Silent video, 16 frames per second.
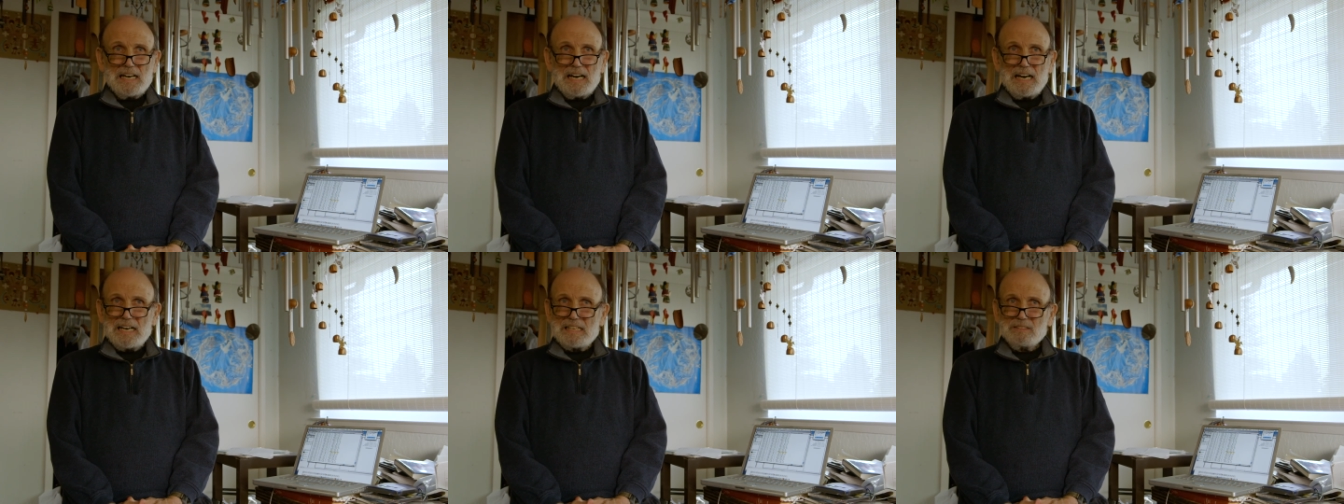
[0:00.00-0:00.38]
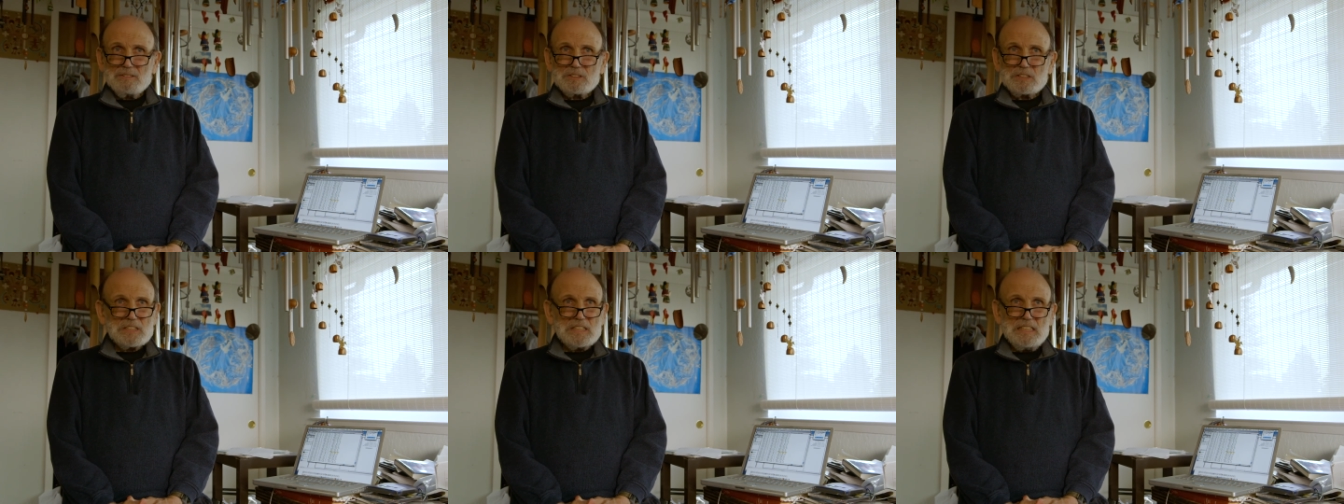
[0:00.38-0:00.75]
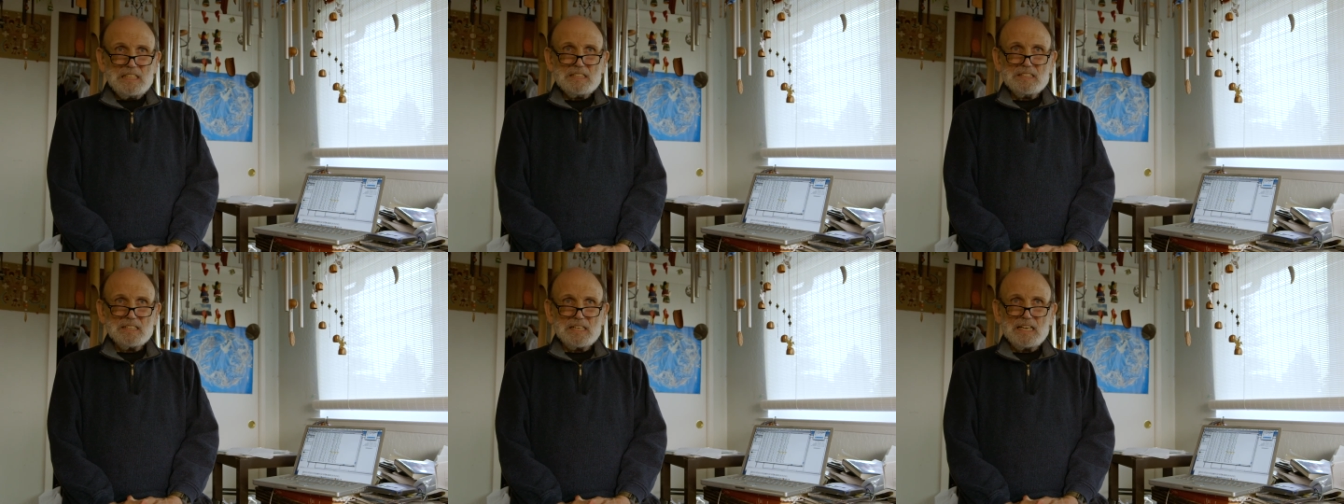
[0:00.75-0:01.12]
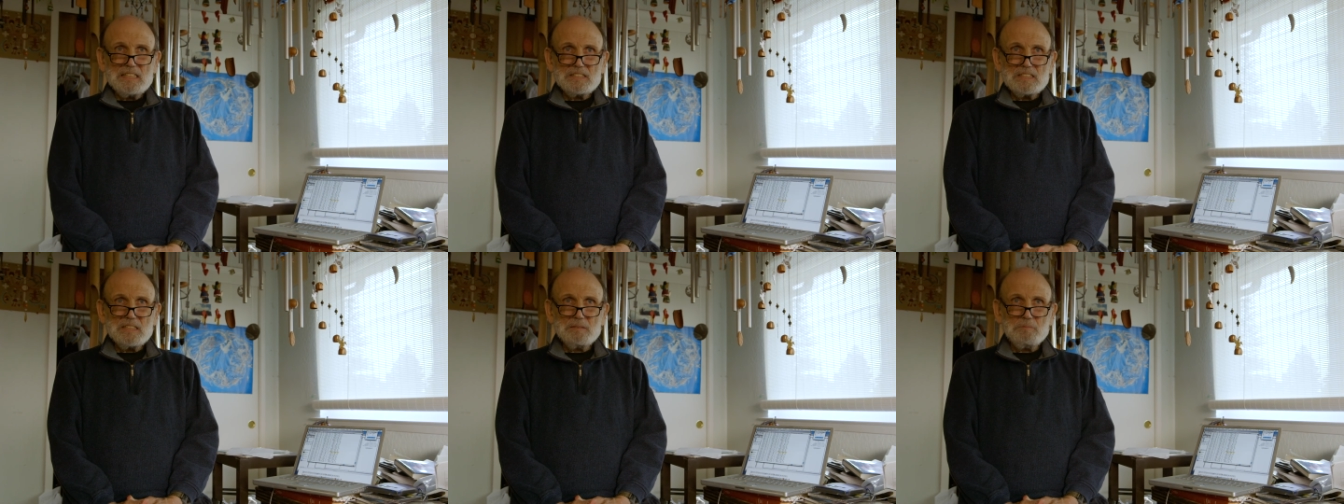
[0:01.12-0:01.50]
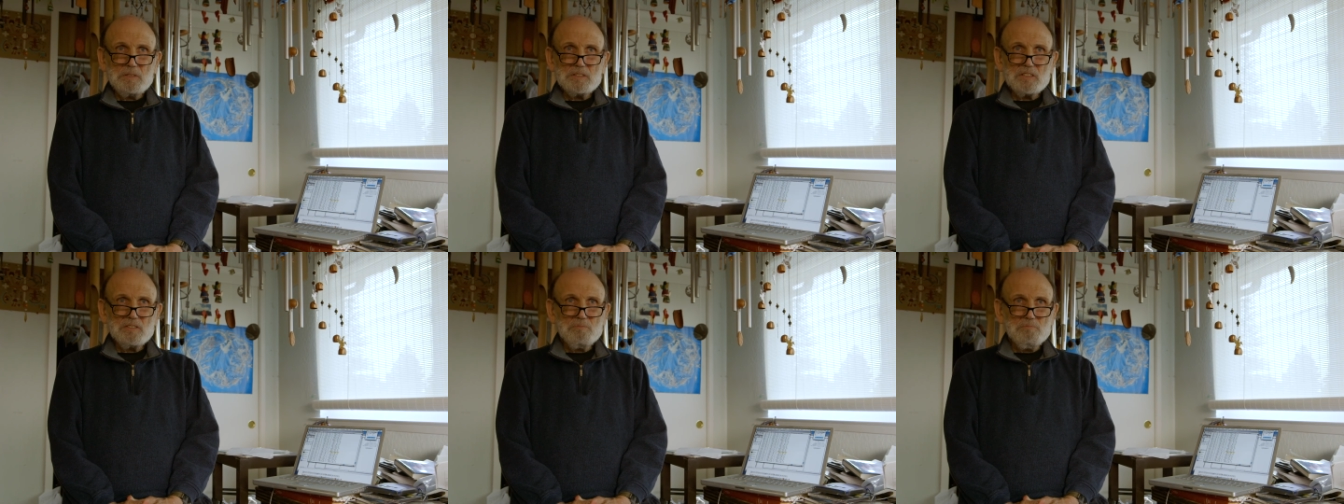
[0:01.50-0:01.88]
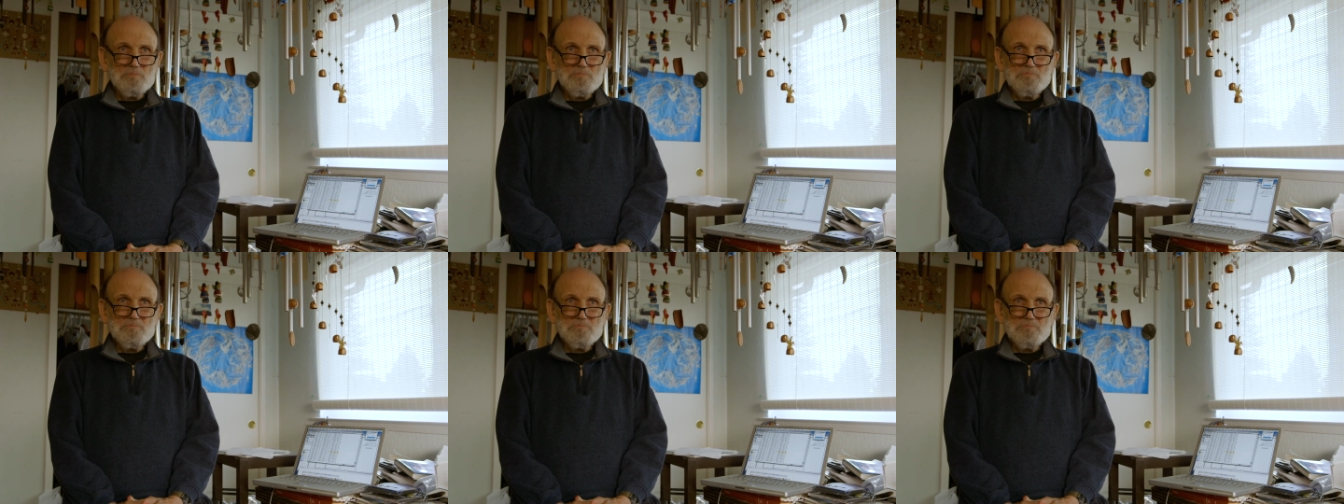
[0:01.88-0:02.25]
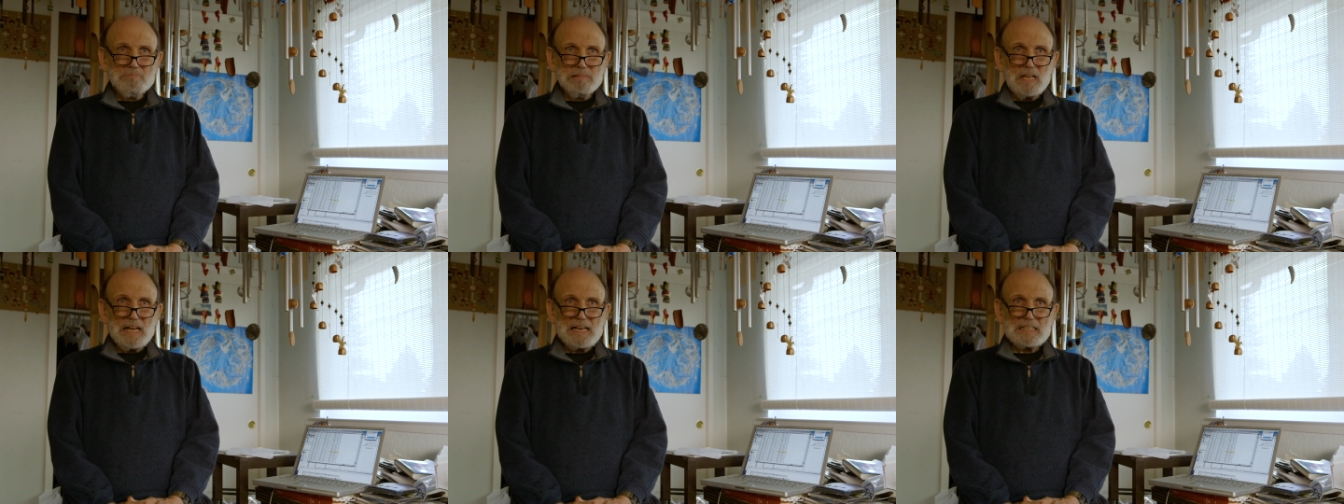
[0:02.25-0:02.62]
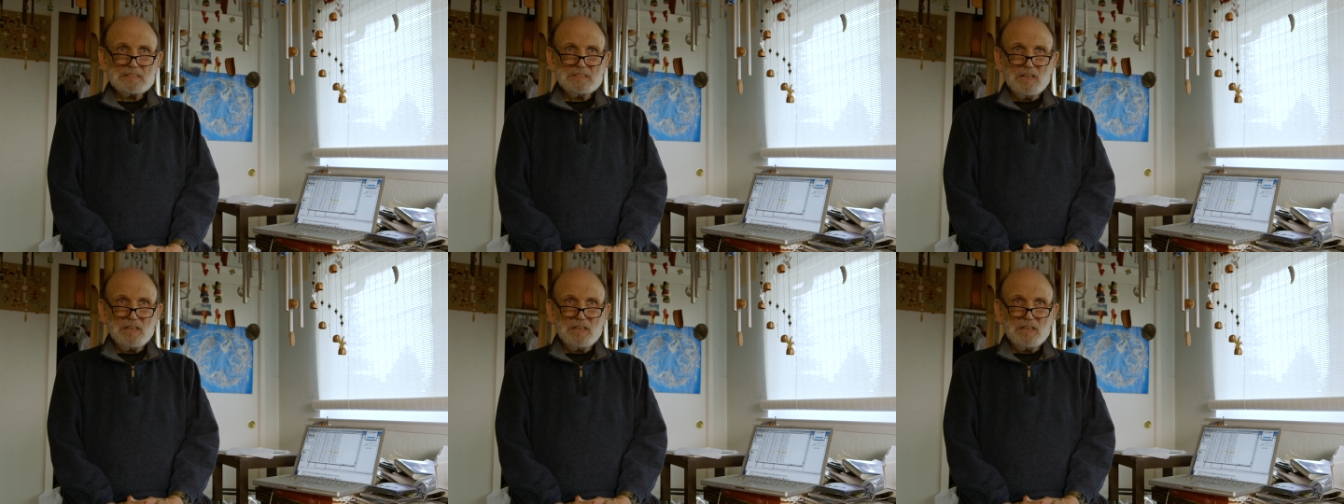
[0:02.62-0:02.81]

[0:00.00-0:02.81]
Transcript: I don't see anything. I see a bunch of black